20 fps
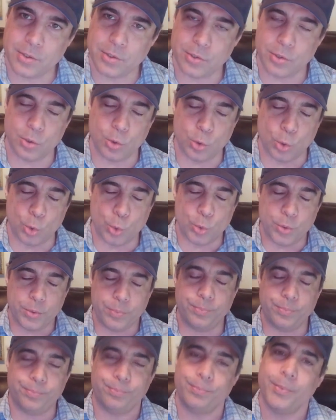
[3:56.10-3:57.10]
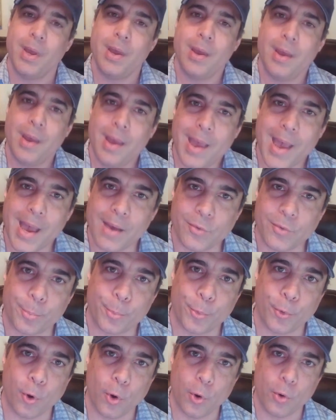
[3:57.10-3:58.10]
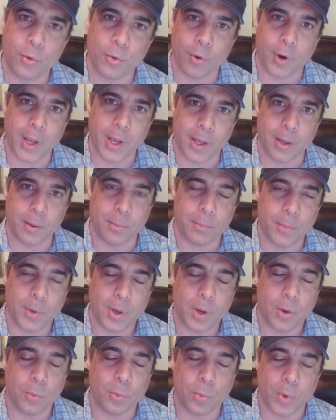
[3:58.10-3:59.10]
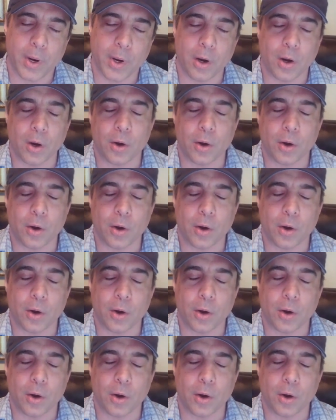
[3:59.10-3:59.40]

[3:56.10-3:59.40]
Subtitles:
to have a program where,